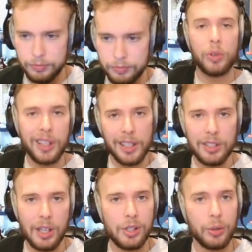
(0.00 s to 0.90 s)
One thing
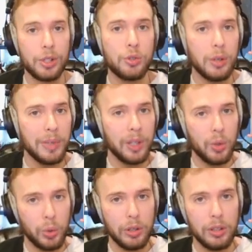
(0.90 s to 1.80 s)
that's also extremely
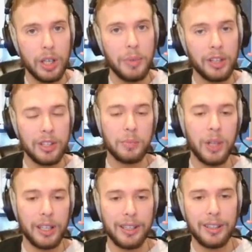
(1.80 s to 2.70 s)
cool about this
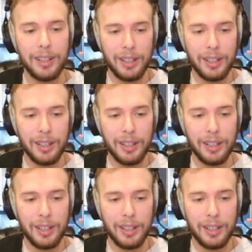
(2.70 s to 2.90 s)
plugin